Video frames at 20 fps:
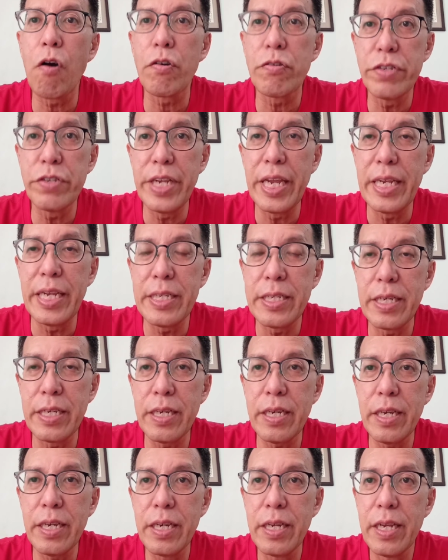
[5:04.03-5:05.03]

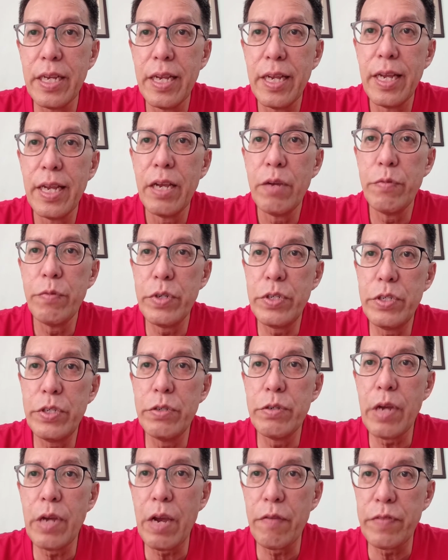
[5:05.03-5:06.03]
creator which
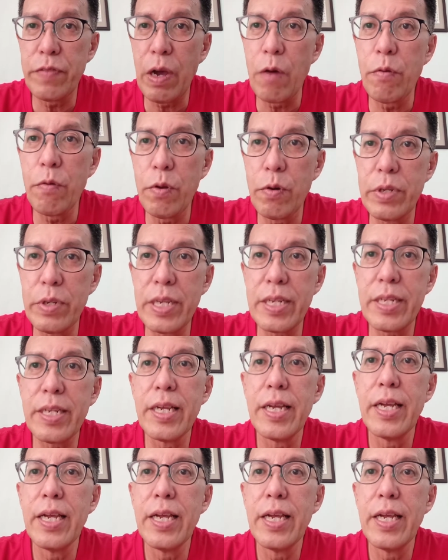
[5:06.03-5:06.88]
you have downloaded,